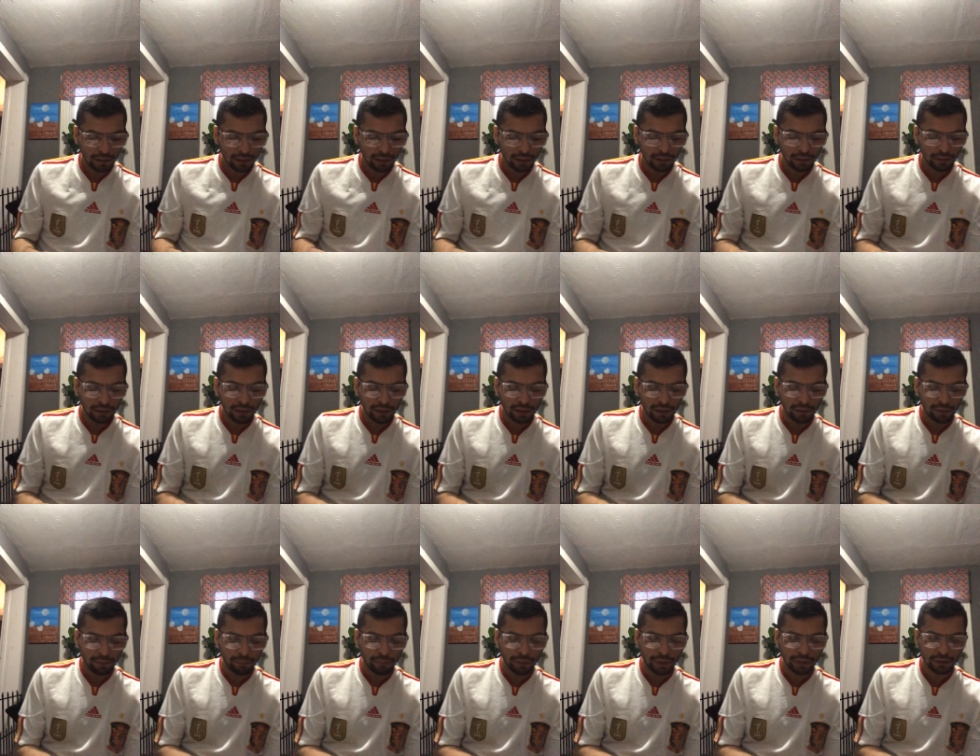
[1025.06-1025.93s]
the
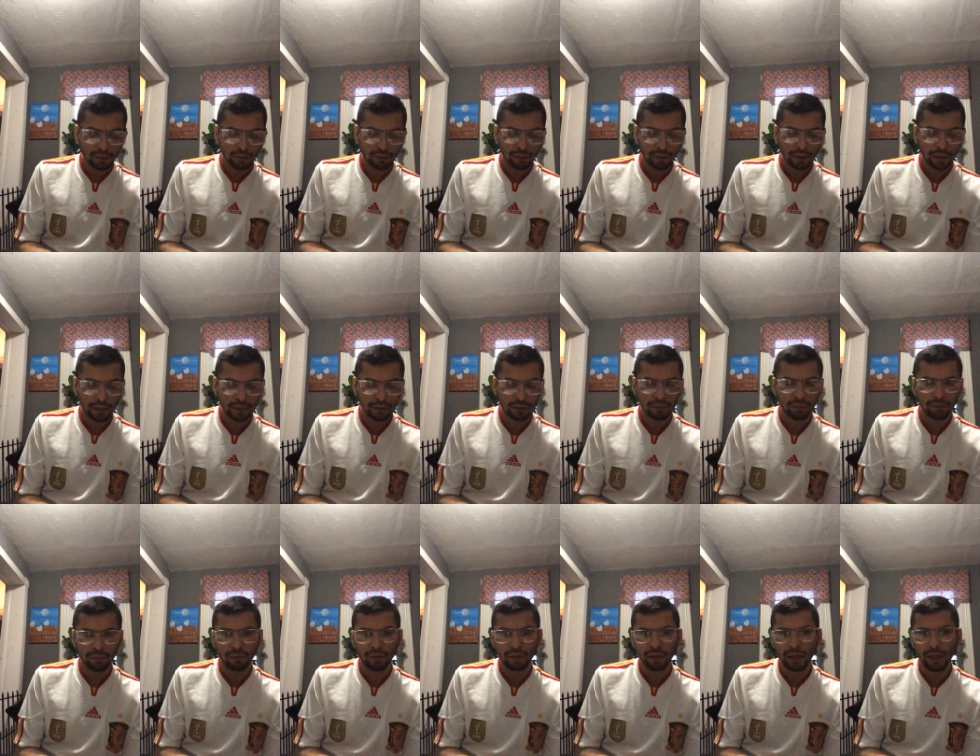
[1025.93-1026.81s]
personal health
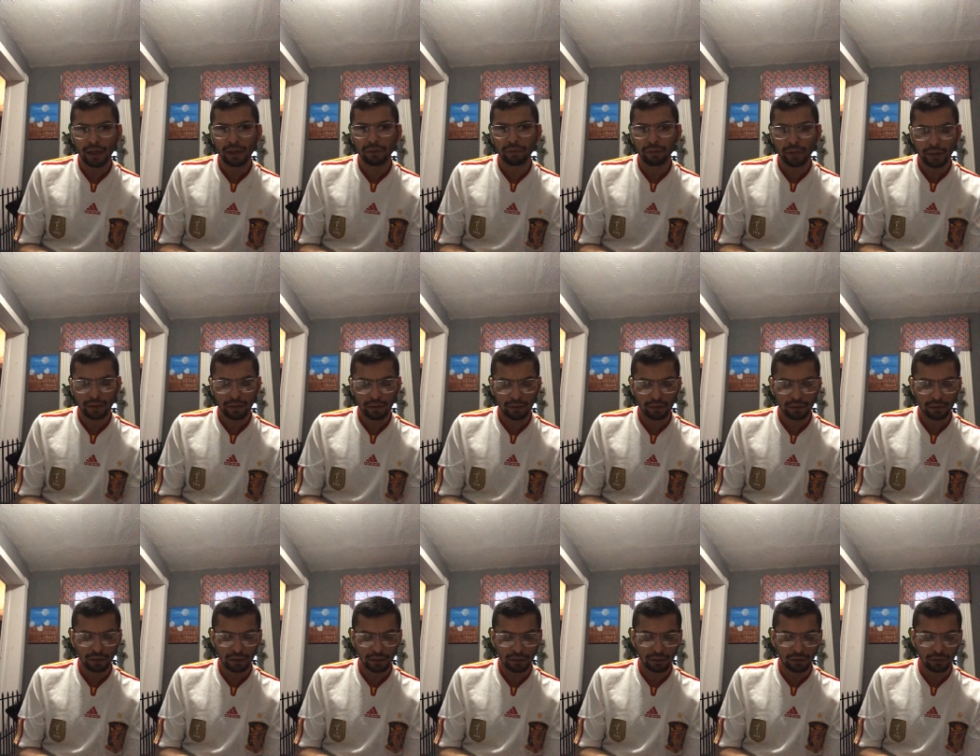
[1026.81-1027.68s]
records
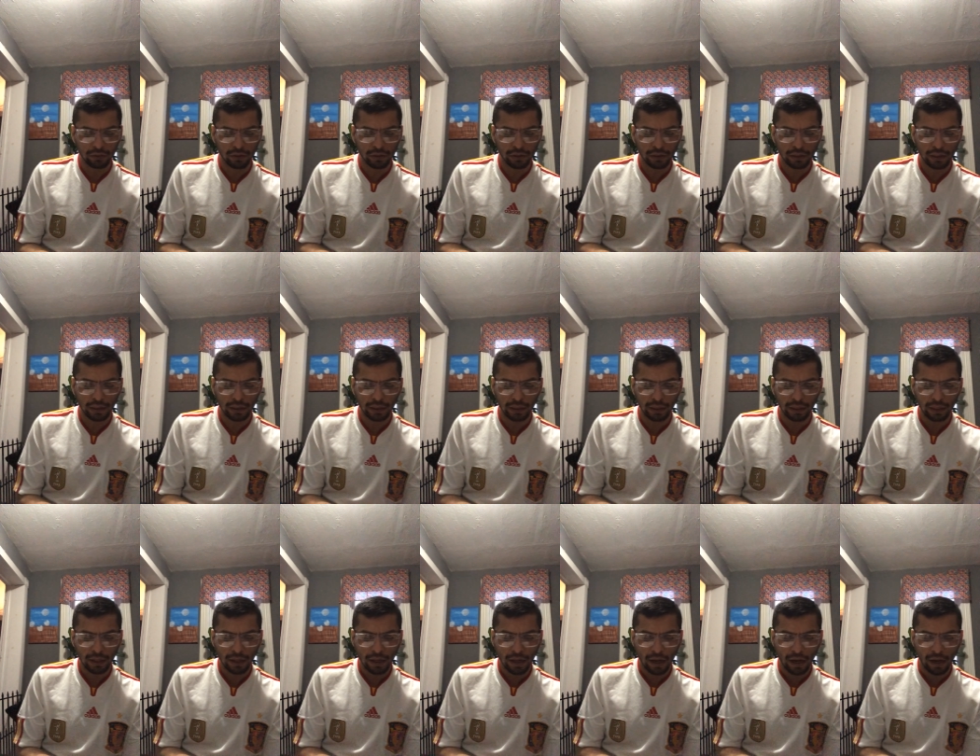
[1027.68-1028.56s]
is usually
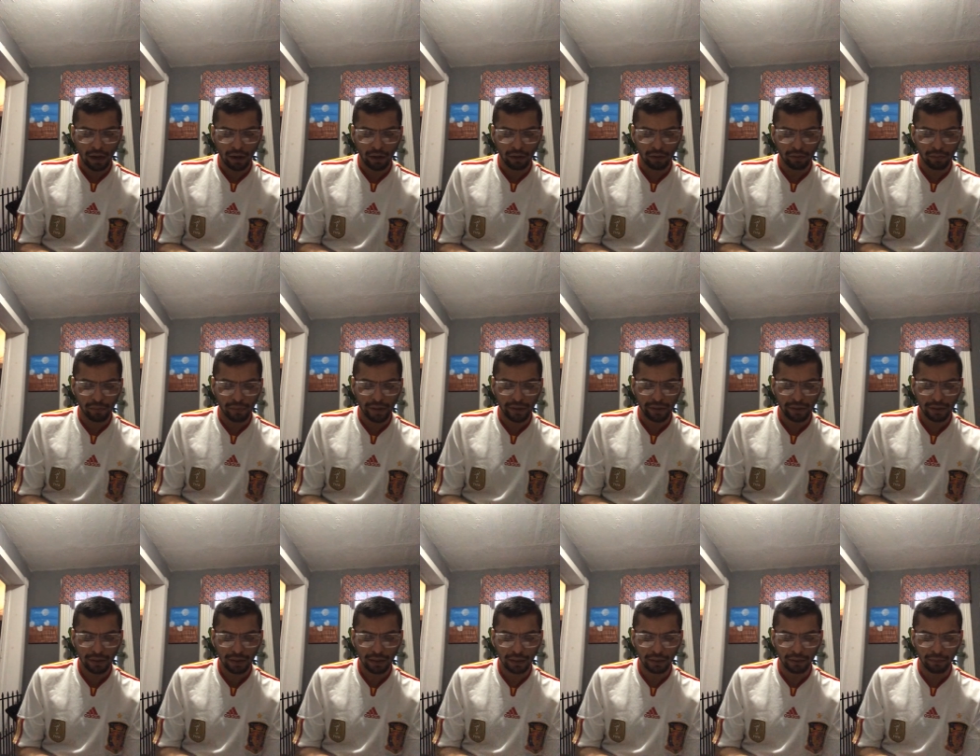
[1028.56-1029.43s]

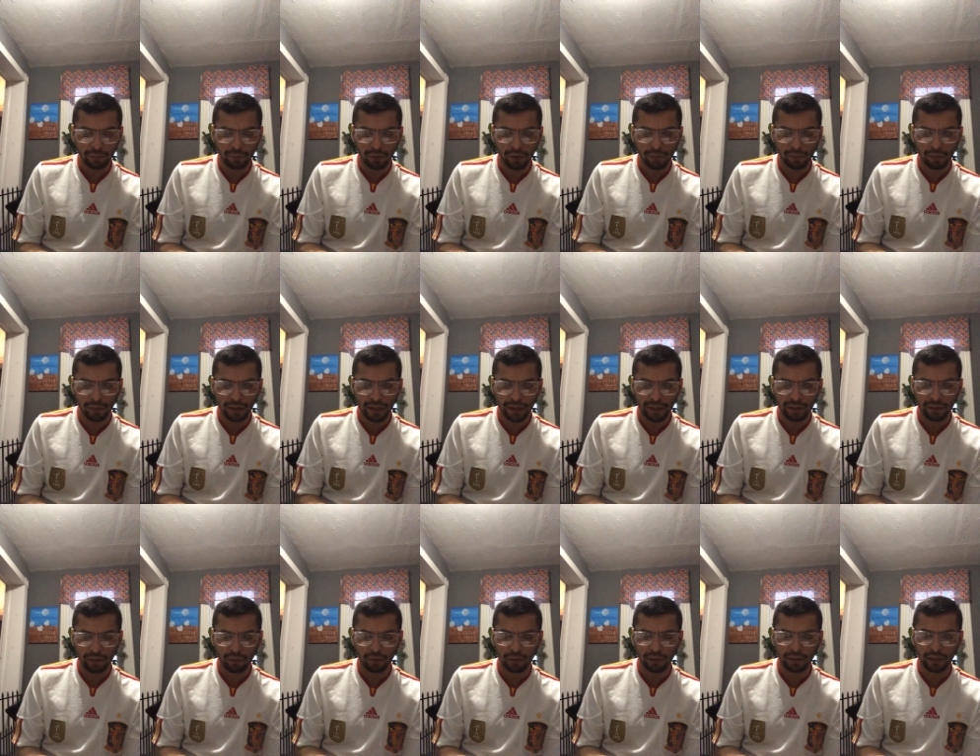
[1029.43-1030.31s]
automatically
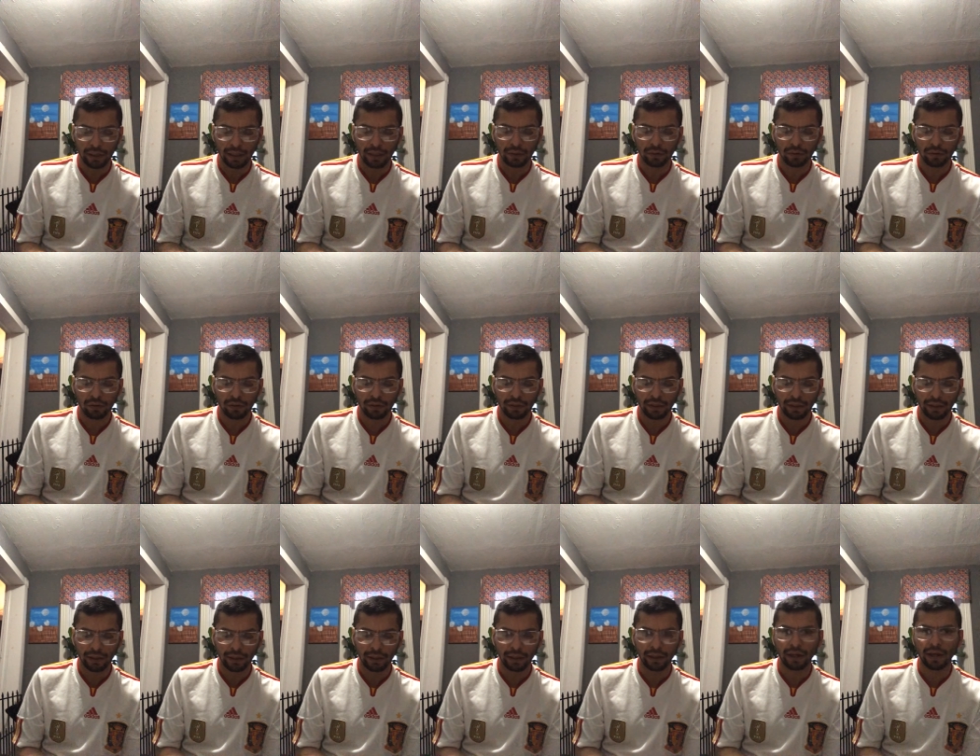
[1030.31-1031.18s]
populated with
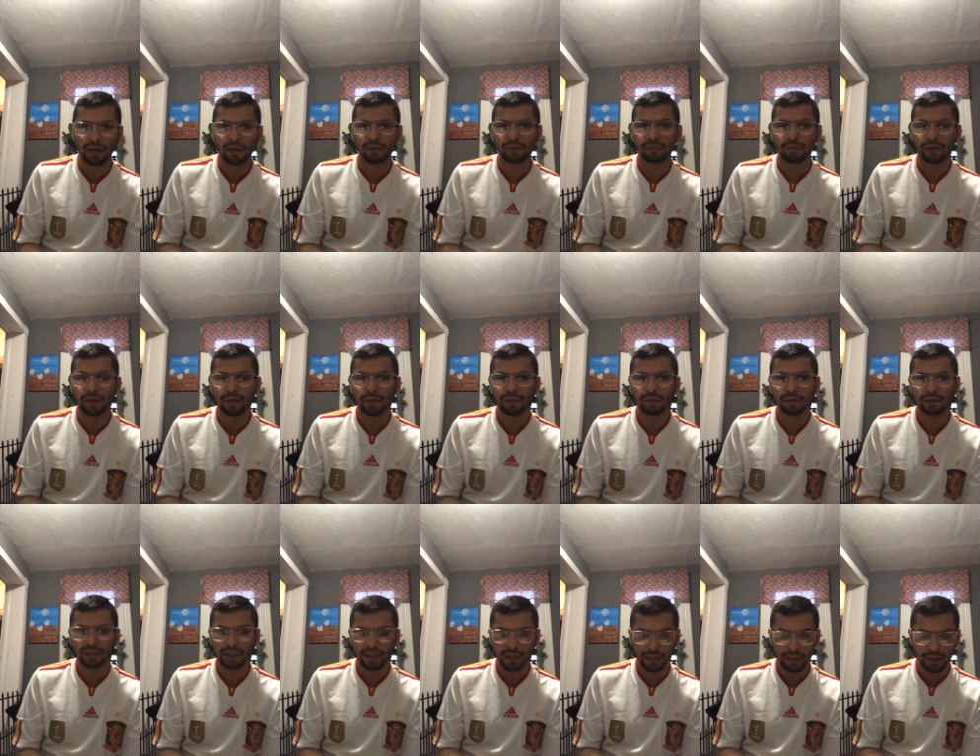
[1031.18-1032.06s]
electronic health records
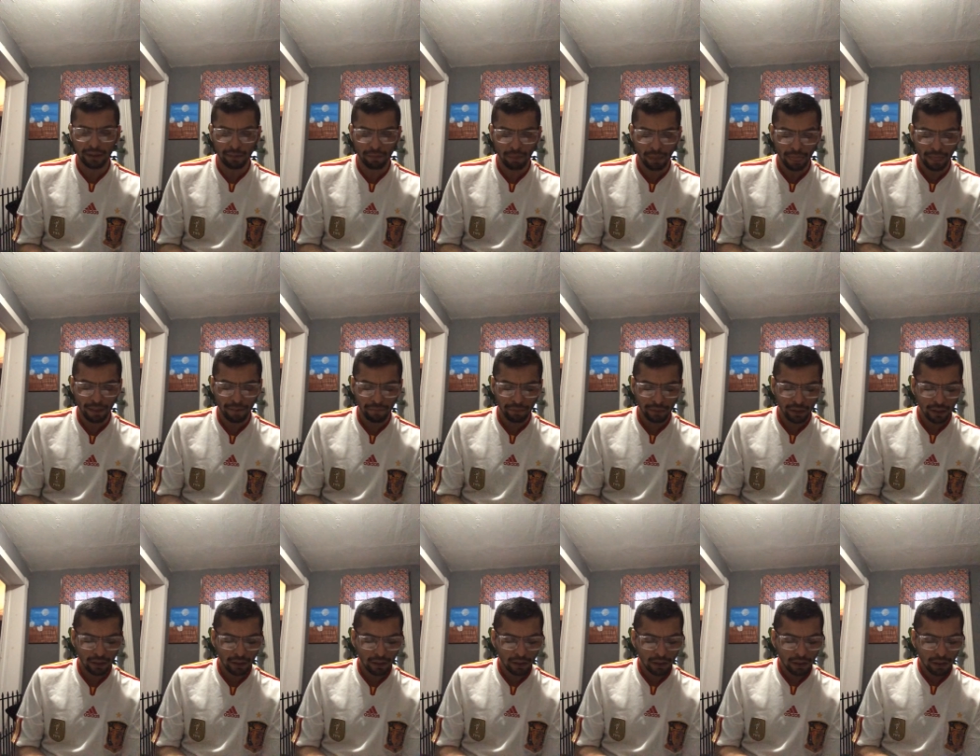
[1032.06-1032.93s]
data,
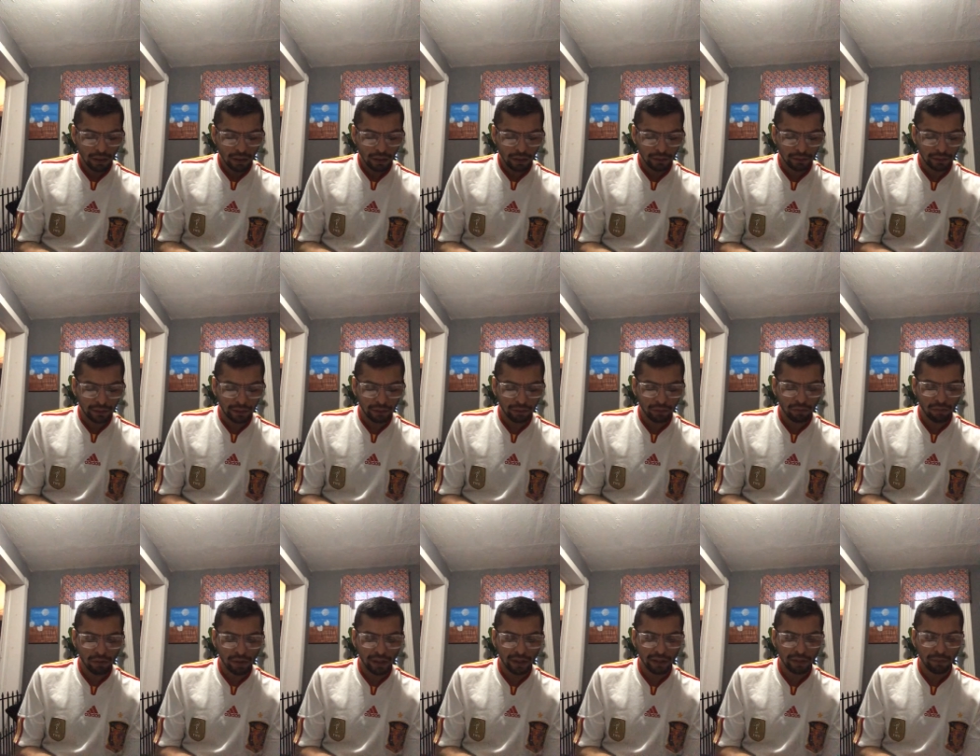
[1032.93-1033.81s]
they
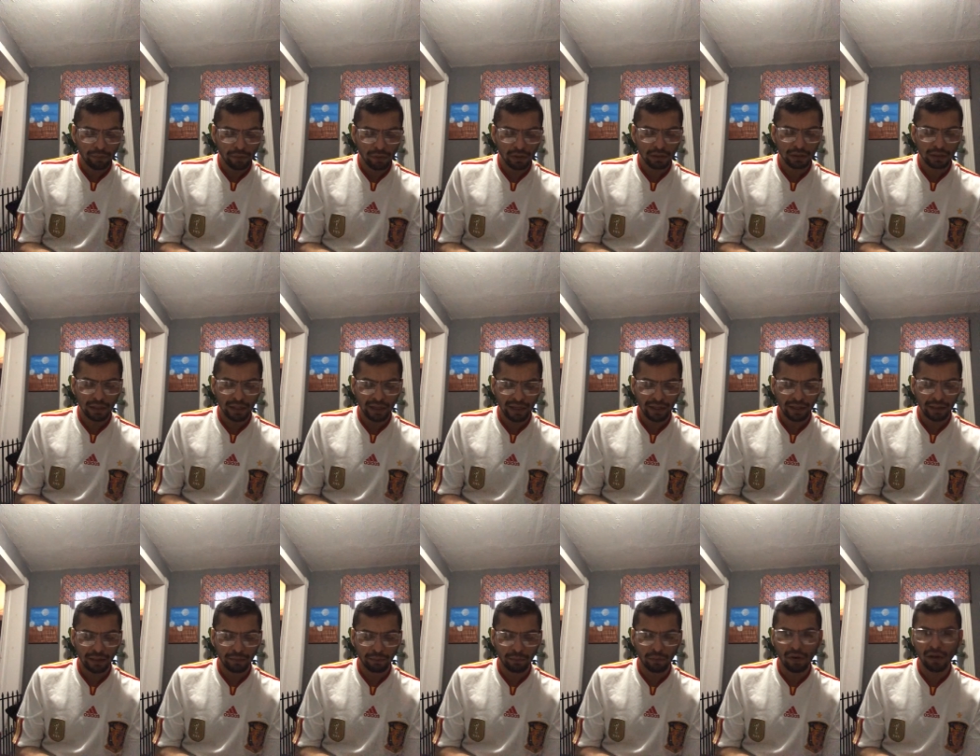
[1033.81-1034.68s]
require much
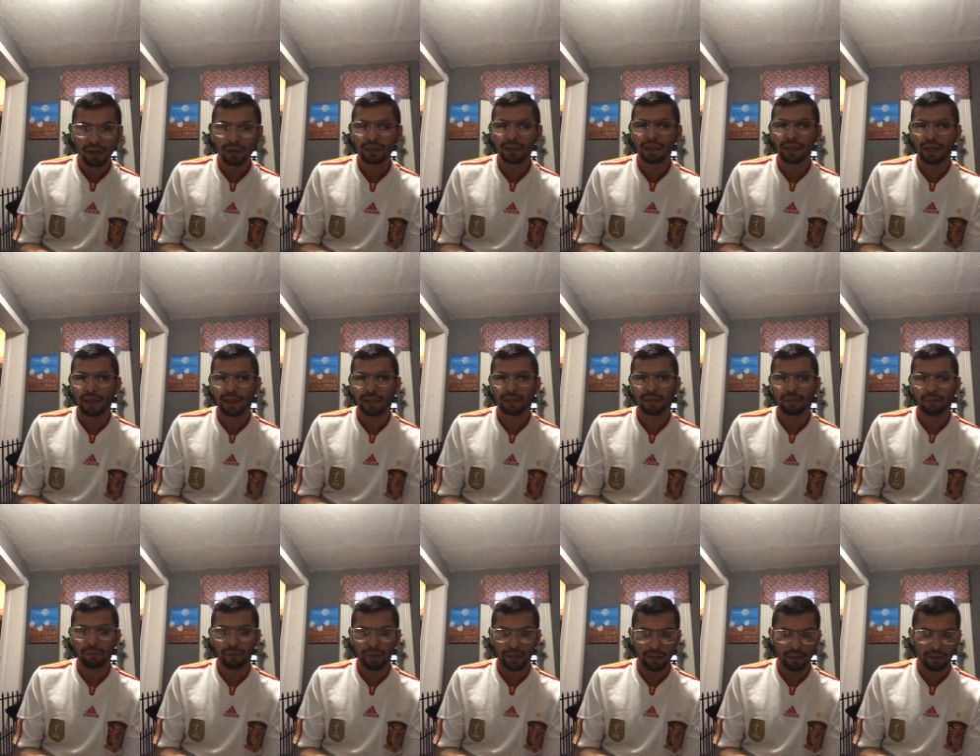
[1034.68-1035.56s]
less
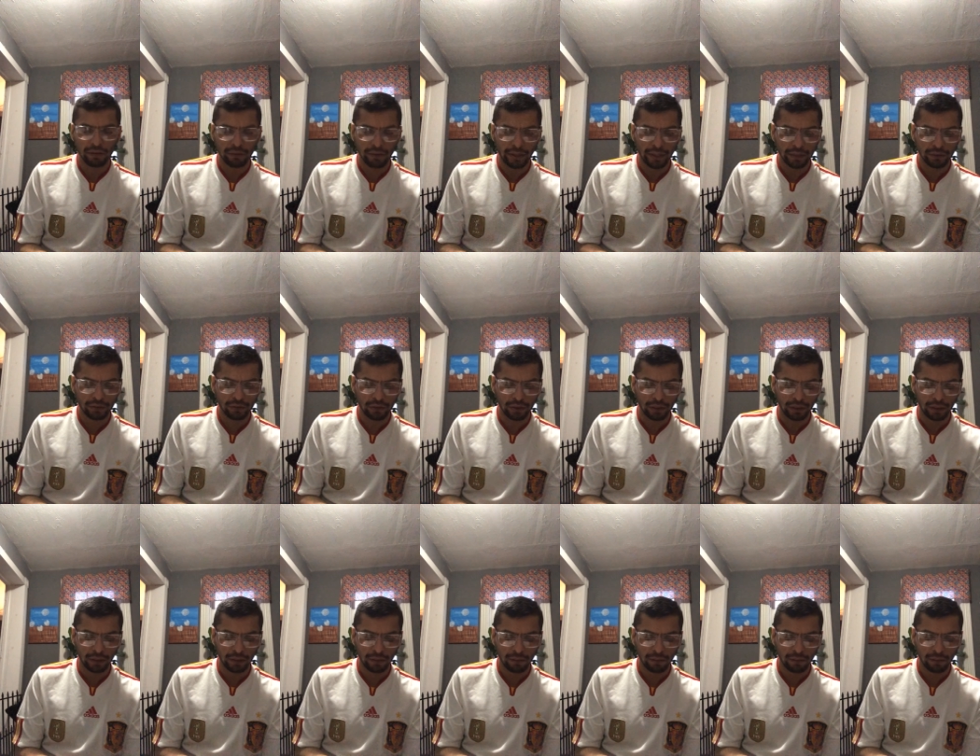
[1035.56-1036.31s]
manual entry.